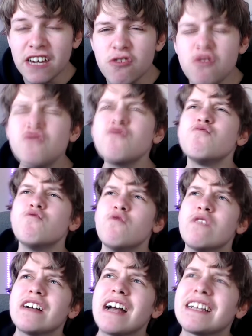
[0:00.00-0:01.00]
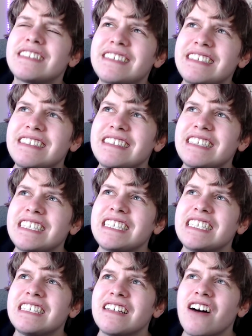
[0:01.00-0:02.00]
Ooh, that's...
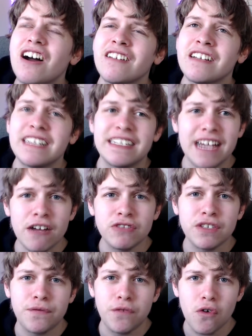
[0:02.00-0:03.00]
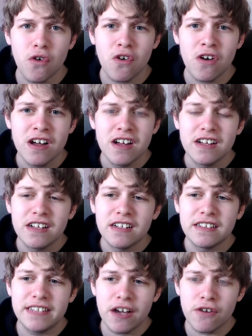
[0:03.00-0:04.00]
I like the Delta
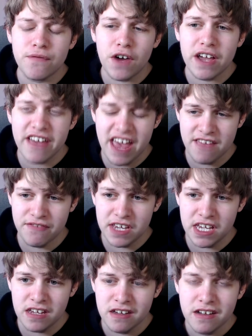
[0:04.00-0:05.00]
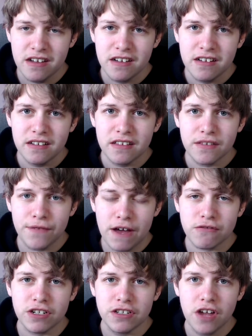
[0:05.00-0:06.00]
IV, Delta V Heavy, the
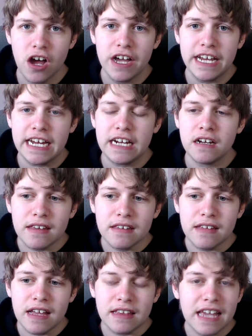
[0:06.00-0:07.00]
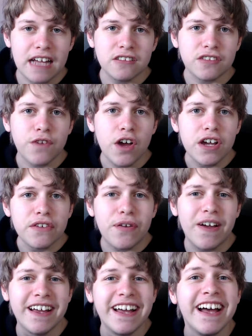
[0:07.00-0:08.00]
Falcon 9, and the Atlas V.
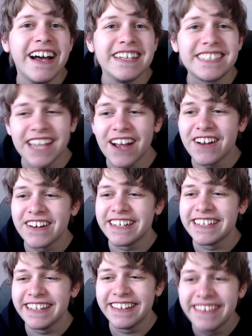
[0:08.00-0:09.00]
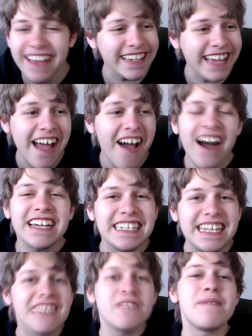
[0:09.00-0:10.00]
So, I
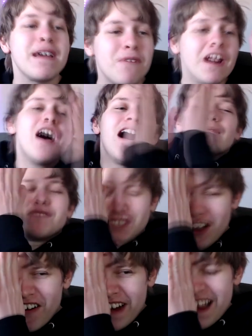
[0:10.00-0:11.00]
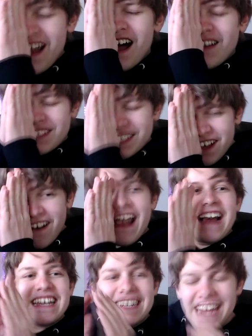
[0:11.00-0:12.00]
can never pick one. I'm sorry.
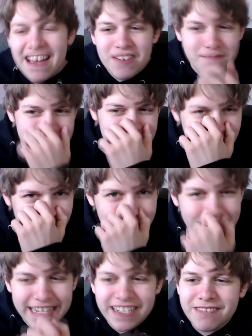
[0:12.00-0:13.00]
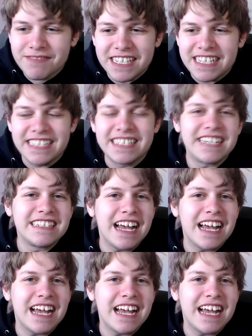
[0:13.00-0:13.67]
I can never pick one when it comes to these things.